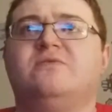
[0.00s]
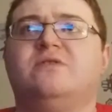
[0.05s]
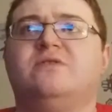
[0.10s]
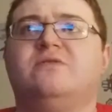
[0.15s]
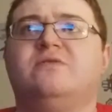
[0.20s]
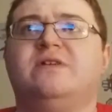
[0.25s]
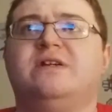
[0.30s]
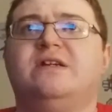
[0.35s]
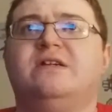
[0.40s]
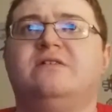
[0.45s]

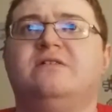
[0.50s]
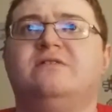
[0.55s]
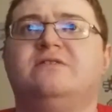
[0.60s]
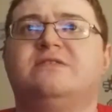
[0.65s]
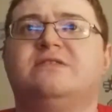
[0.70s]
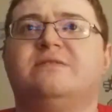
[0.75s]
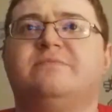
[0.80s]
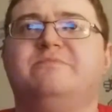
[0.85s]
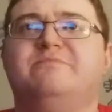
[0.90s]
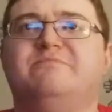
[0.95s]
Well,
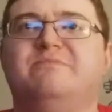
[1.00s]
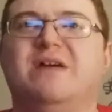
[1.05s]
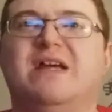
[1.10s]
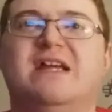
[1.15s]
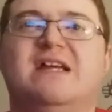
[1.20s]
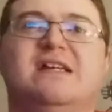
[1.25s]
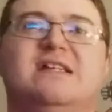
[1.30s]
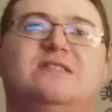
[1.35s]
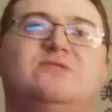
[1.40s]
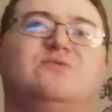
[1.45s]
here's the
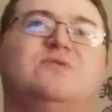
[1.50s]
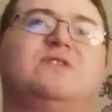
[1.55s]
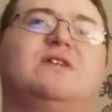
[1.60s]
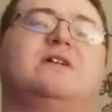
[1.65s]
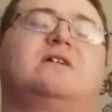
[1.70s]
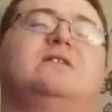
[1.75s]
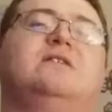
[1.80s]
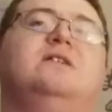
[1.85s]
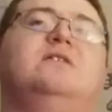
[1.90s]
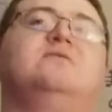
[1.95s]
Miz with the
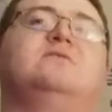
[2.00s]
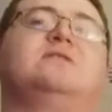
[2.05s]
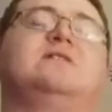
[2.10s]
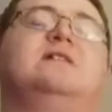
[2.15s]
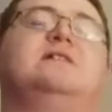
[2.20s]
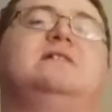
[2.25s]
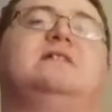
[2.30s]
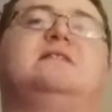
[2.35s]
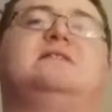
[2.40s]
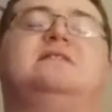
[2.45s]

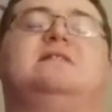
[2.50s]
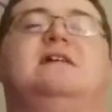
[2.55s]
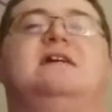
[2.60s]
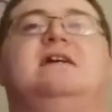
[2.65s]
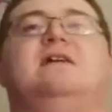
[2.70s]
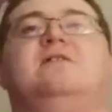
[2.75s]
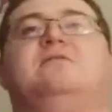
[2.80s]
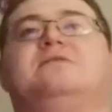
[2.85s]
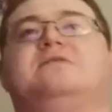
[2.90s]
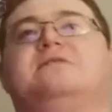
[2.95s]
clothesline of
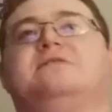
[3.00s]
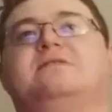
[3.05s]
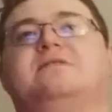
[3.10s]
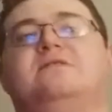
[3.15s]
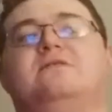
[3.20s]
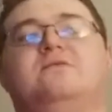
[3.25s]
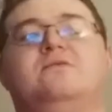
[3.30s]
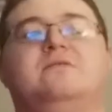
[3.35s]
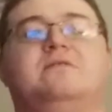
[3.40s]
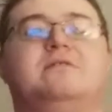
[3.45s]
Styles in
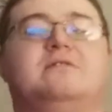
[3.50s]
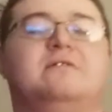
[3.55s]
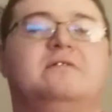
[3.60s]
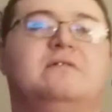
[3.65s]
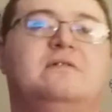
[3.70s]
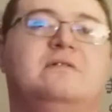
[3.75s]
the corner.